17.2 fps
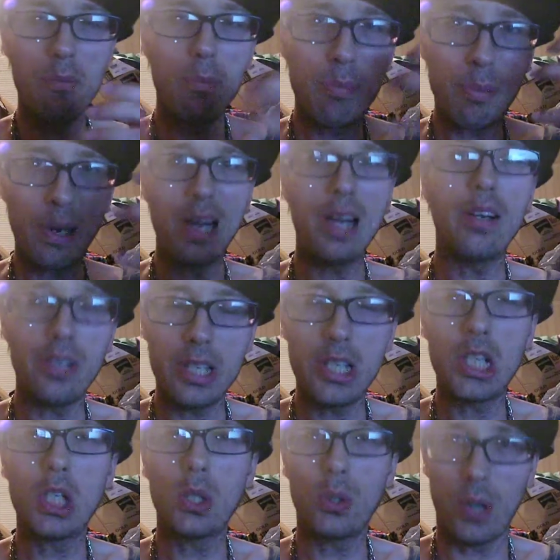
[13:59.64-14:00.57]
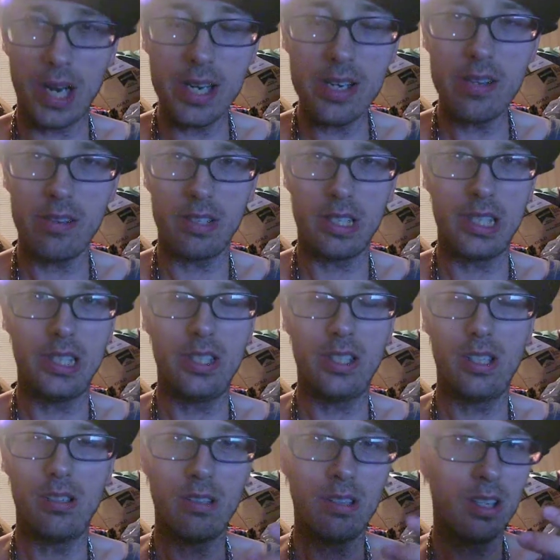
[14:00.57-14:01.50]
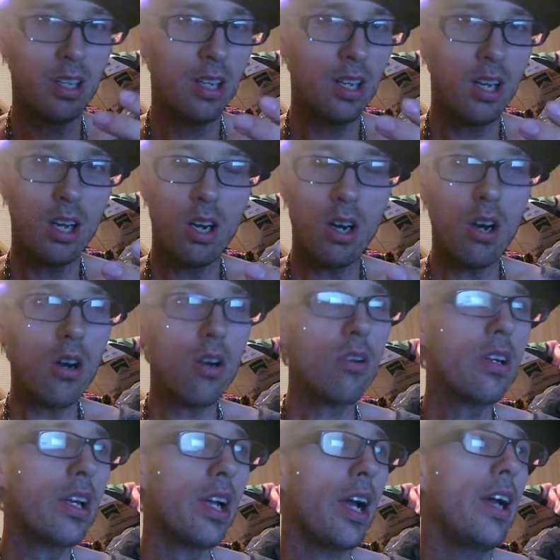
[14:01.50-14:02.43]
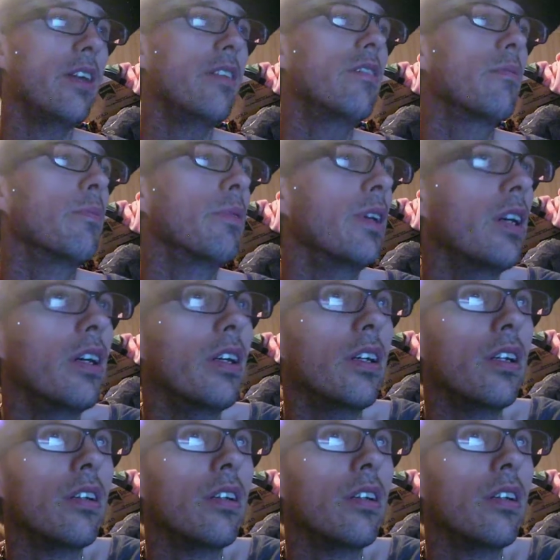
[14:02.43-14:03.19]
brownie crazy, you know. All kinds of brownie.